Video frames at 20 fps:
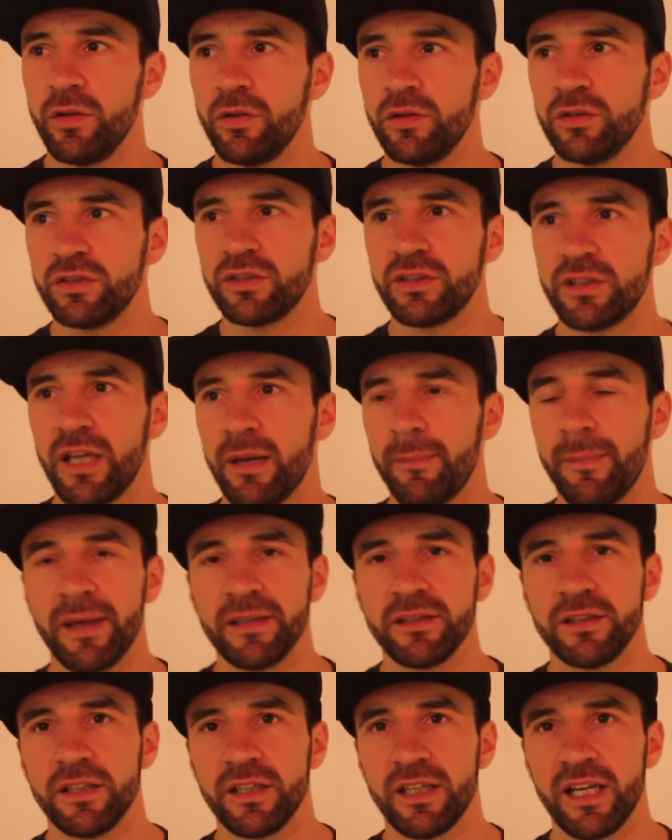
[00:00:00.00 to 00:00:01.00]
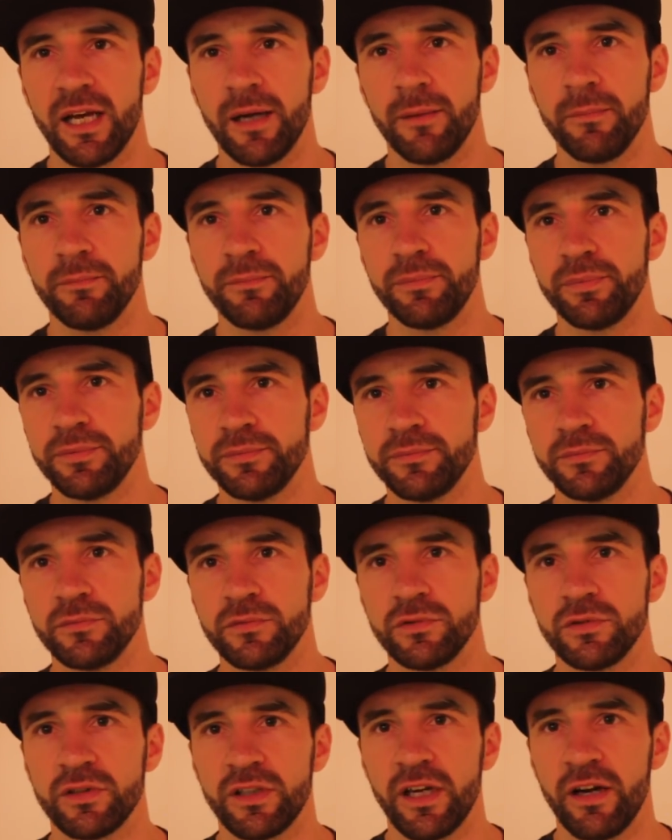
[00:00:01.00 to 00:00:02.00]
just get back to the camp,
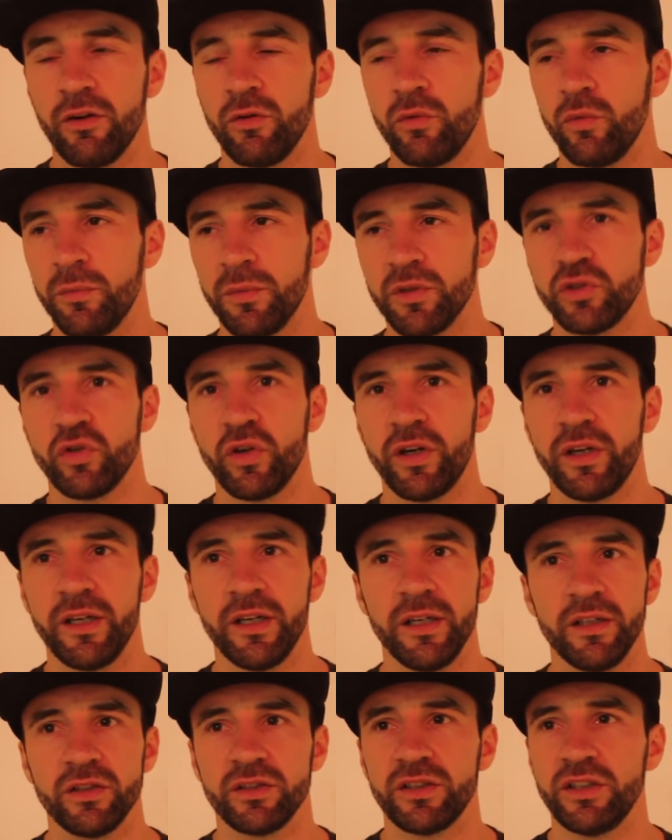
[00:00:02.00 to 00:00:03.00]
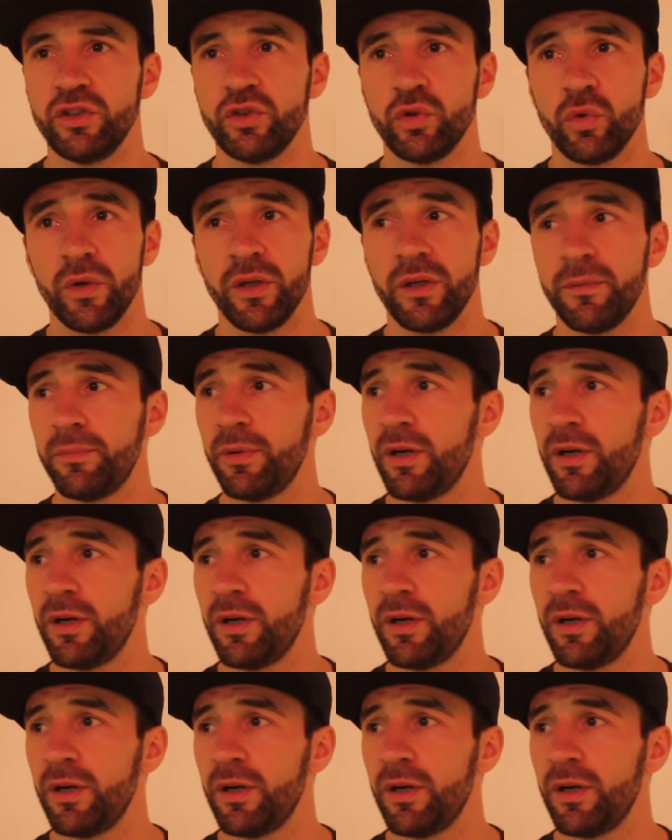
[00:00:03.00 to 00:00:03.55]
just carry on with my training and just enjoy it.